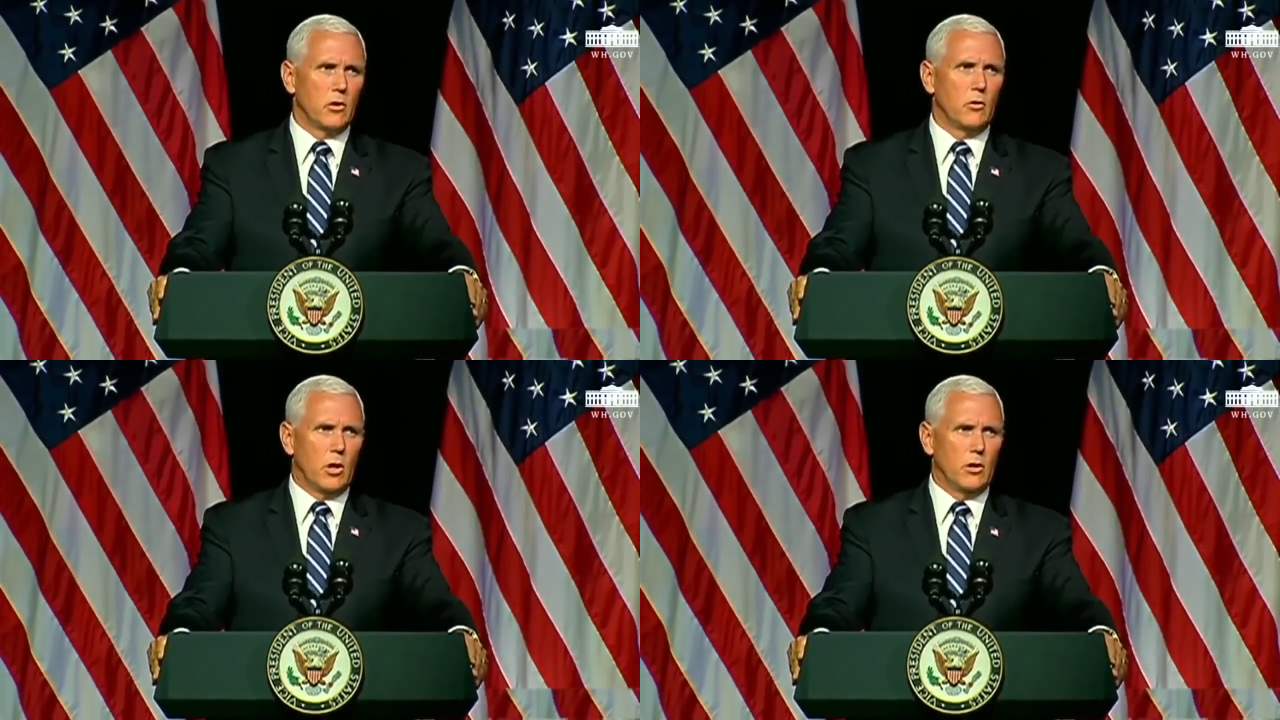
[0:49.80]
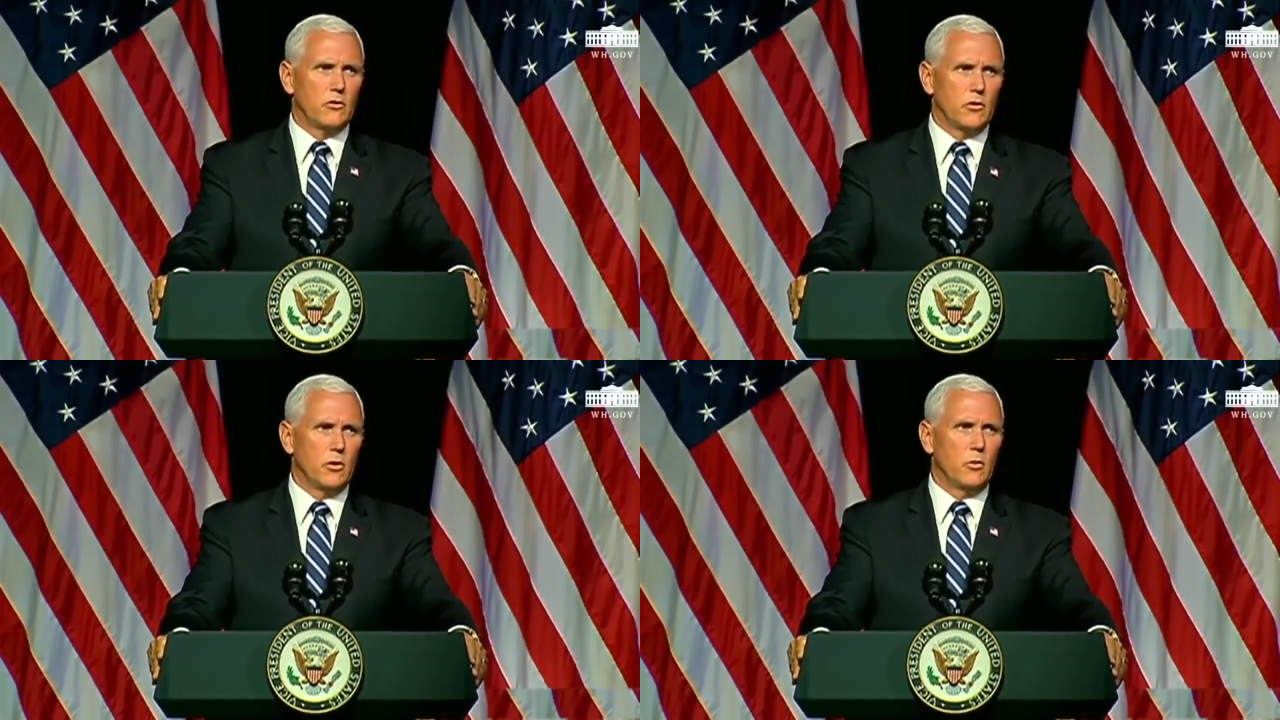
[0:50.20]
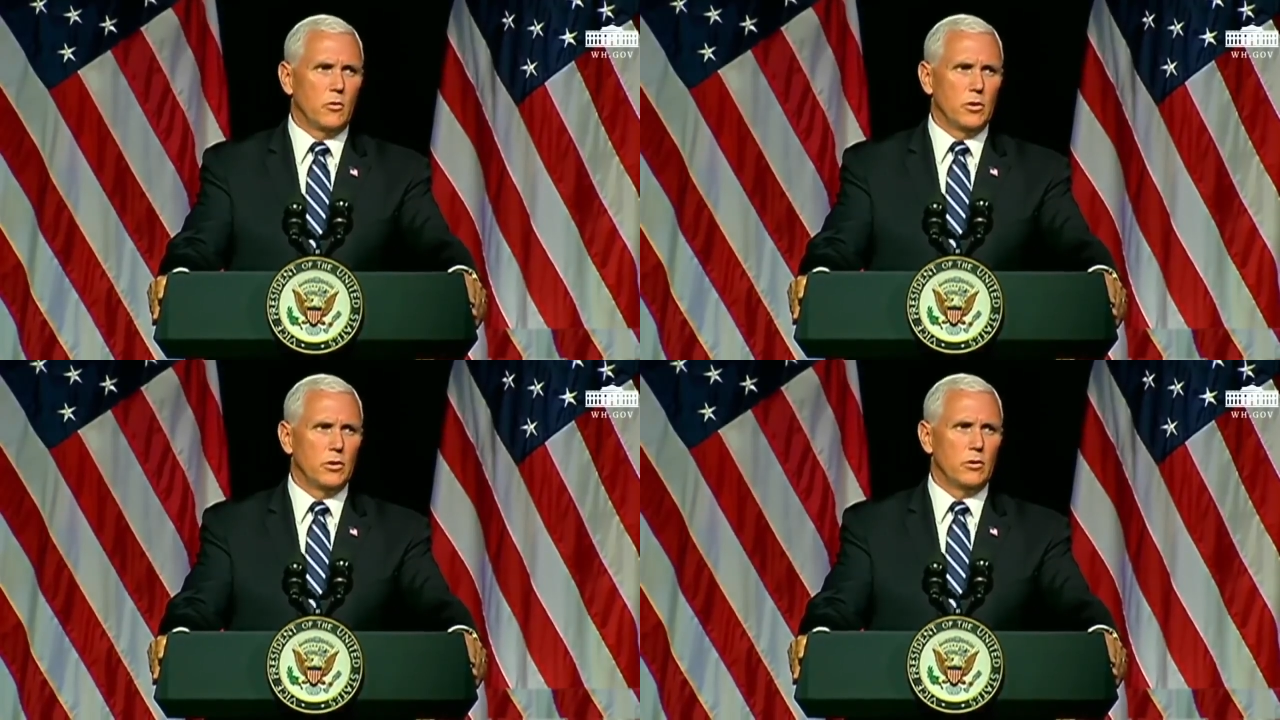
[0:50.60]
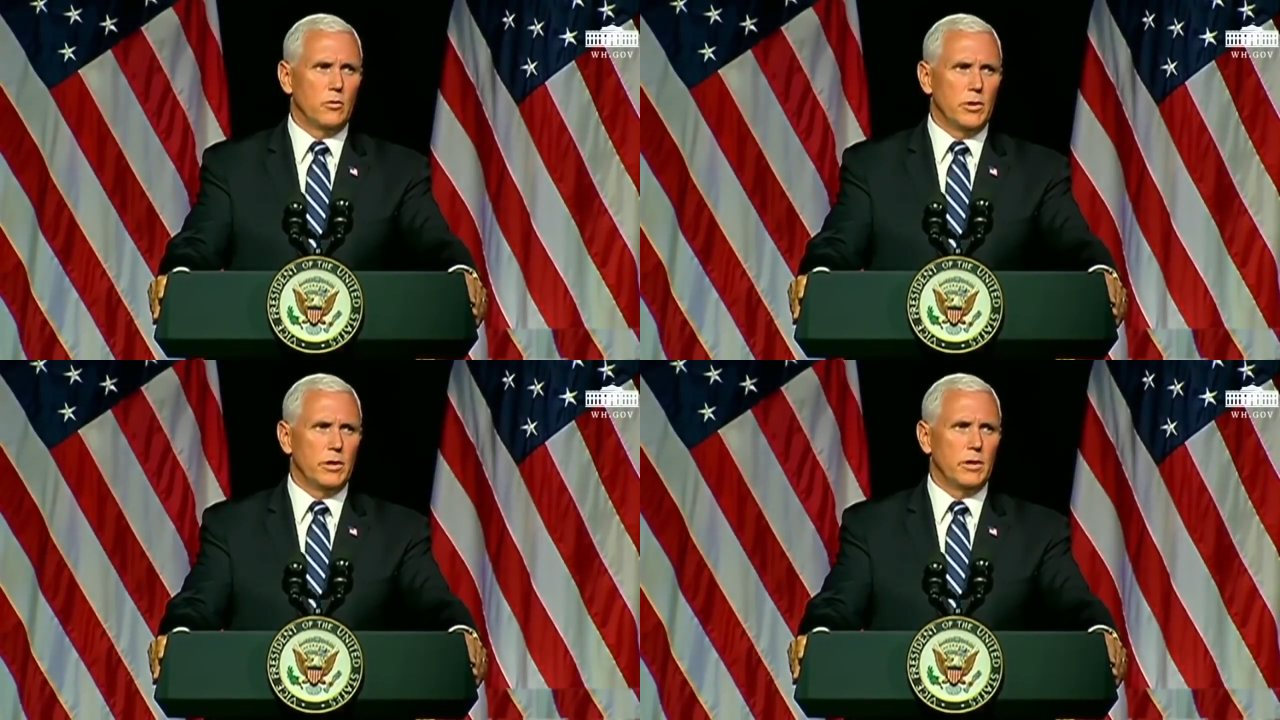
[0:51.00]
so also will
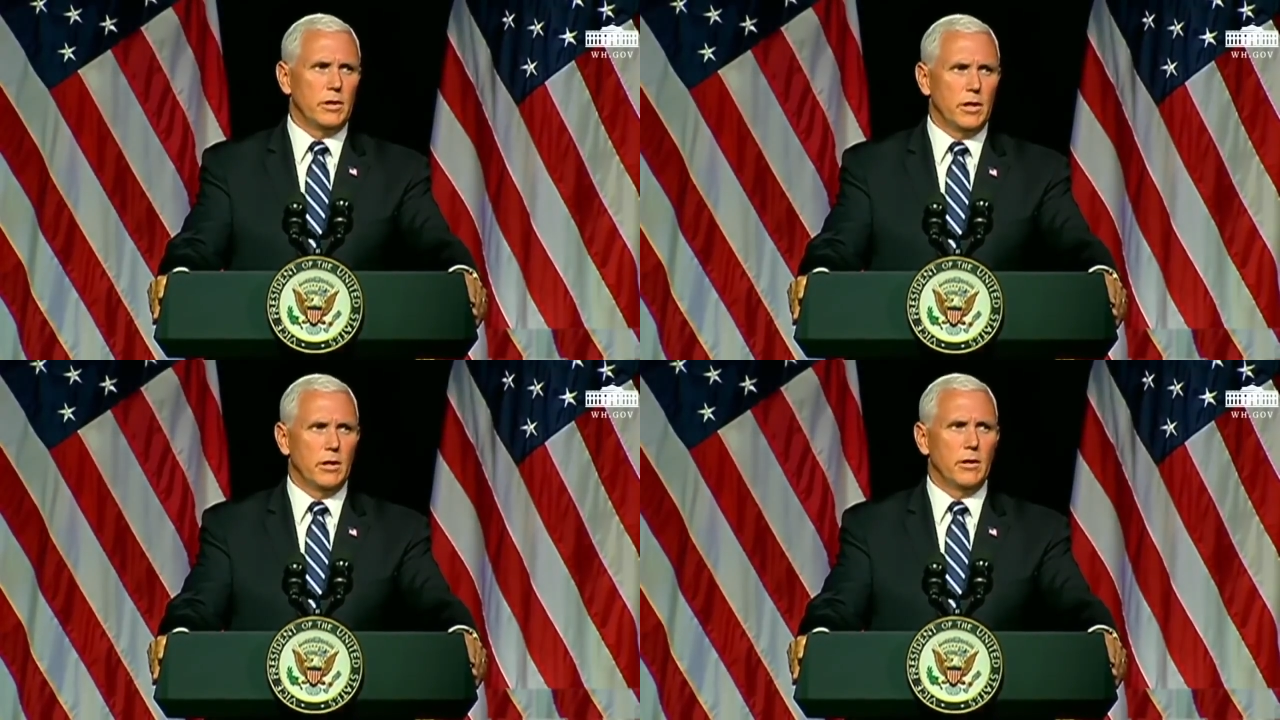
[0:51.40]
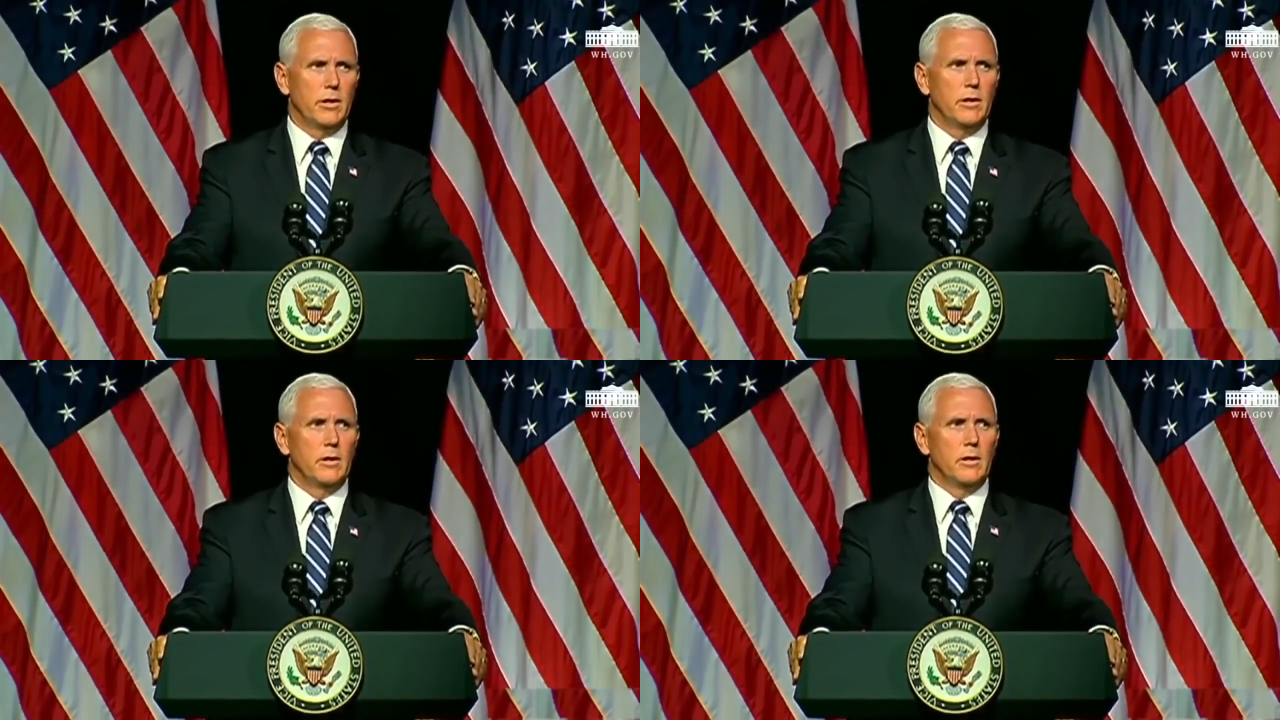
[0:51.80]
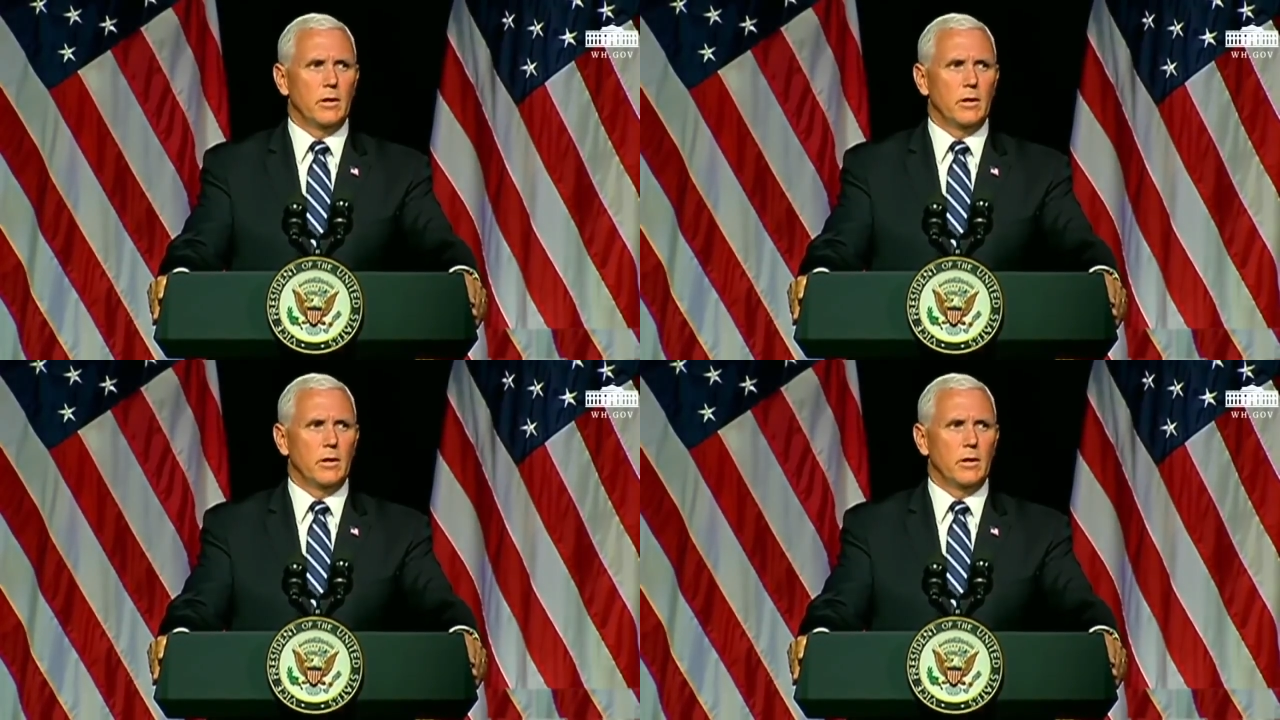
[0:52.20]
we carry